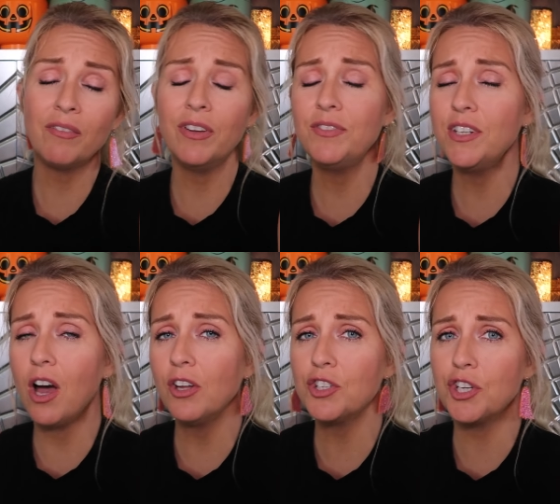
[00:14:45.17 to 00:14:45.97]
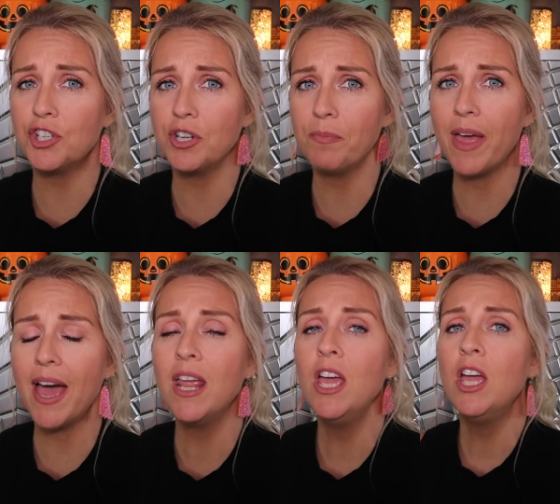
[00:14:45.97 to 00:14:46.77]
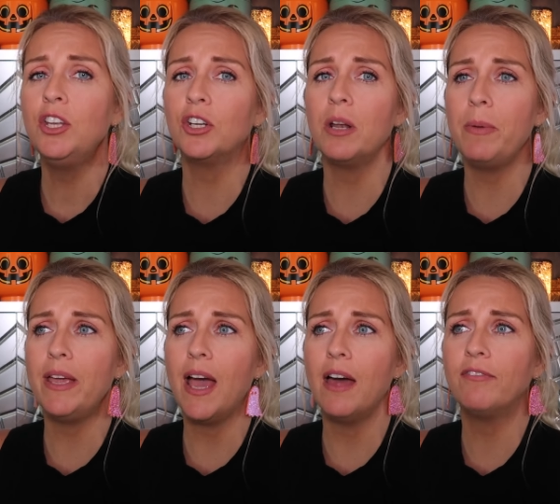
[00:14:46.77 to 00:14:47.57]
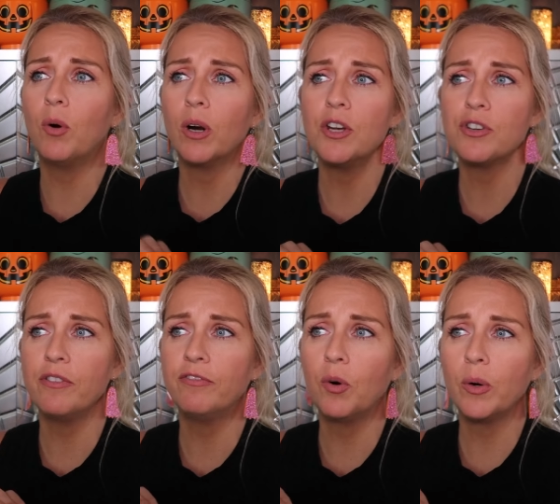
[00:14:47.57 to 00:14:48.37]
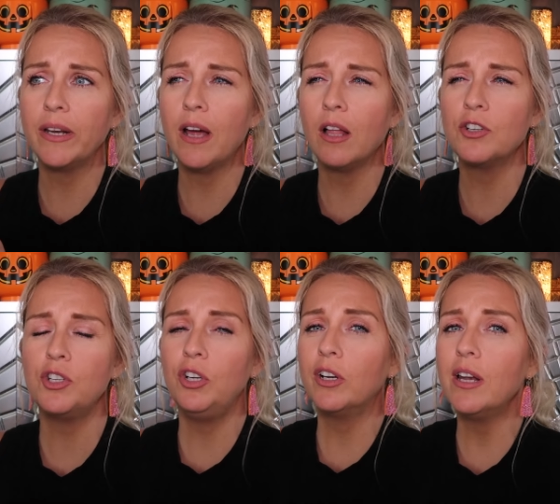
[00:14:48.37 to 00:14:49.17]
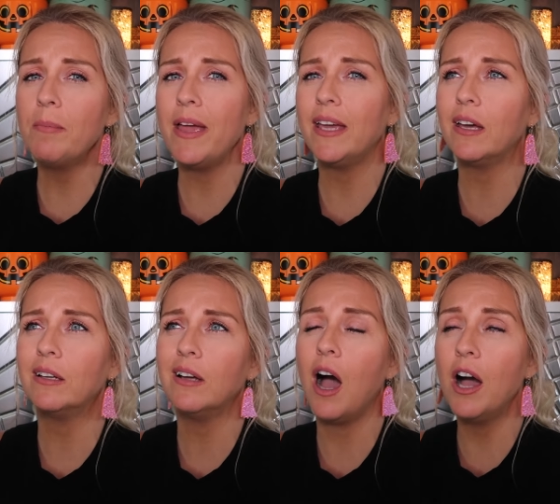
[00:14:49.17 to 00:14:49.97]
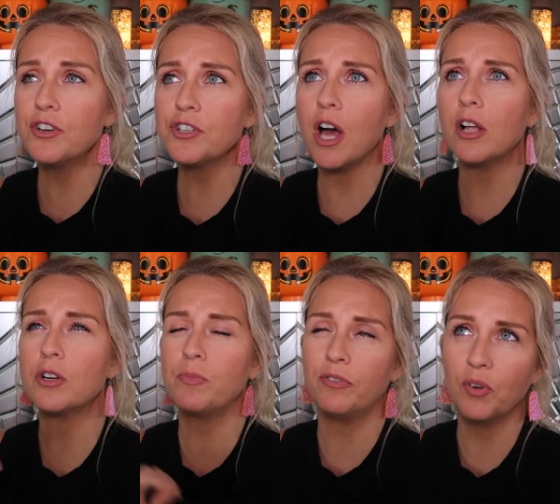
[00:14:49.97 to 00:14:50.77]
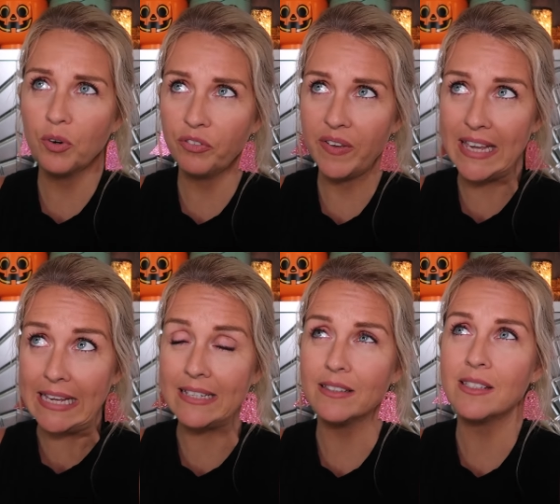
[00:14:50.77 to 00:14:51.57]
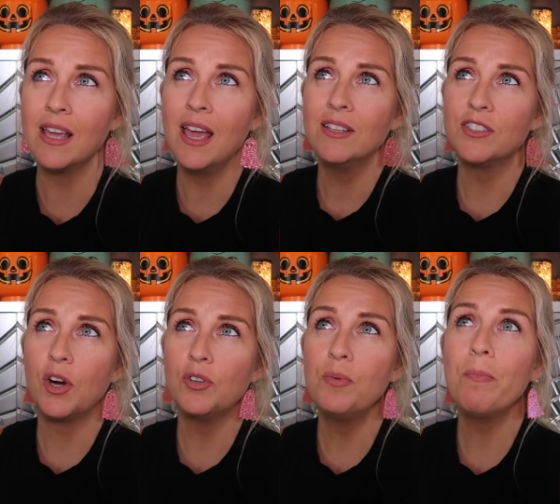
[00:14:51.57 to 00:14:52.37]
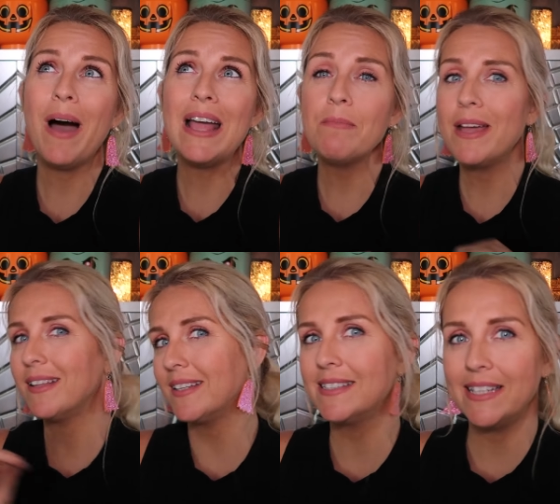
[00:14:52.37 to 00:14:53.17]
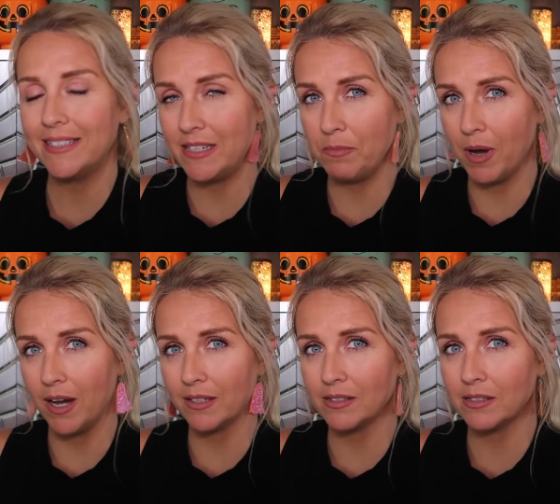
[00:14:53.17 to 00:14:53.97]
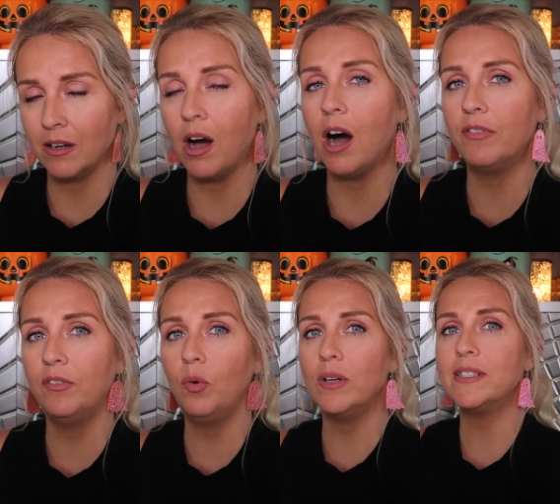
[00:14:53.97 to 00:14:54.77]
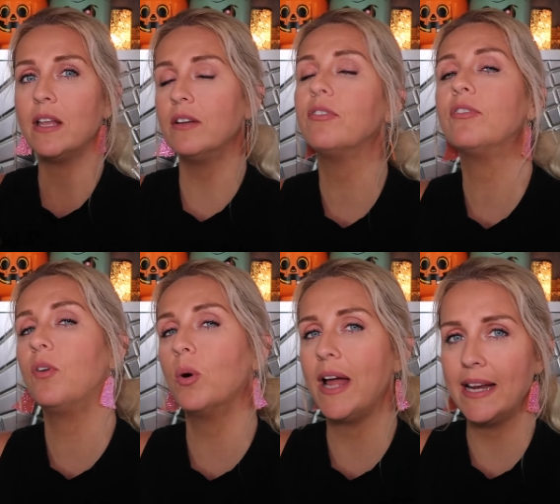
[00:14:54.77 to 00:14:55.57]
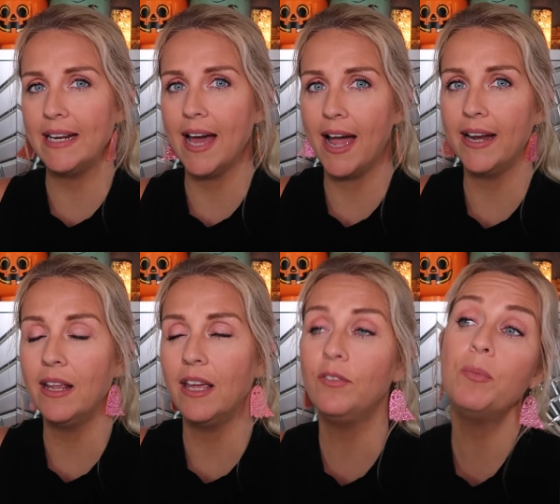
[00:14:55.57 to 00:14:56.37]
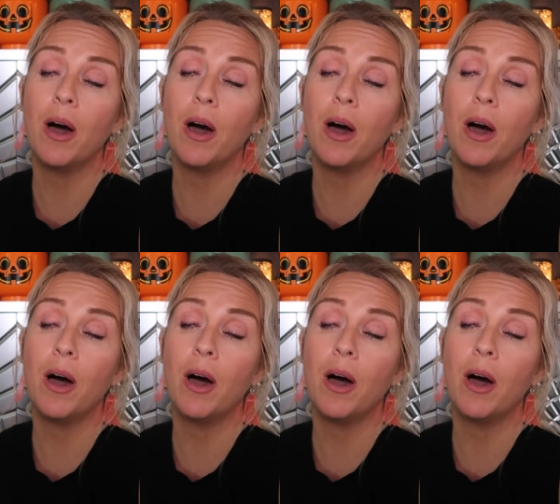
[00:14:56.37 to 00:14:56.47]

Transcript: fifty dollars to ship that, you're going to be at four hundred forty dollars, so you're going to make one hundred dollars before fees, so you might make like sixty bucks off of one selling for four ninety-nine if